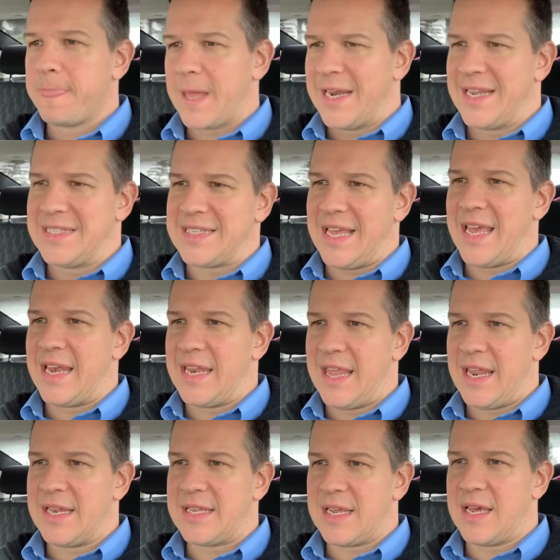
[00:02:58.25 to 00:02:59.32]
and he said
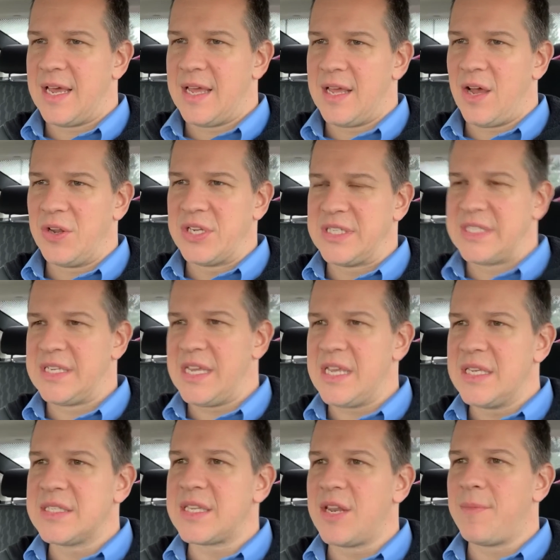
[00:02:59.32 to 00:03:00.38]
that all
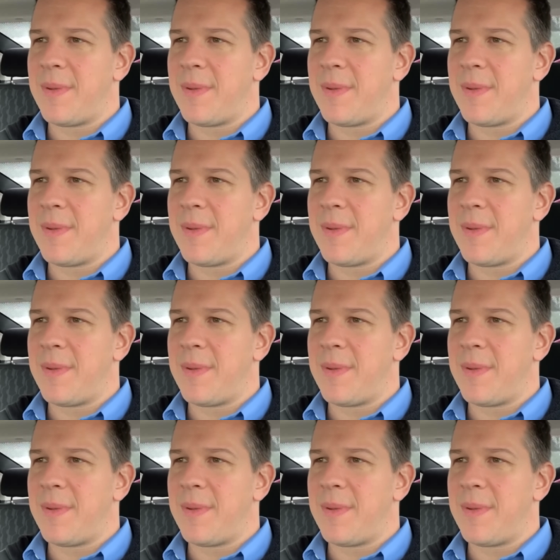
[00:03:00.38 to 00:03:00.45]
disease in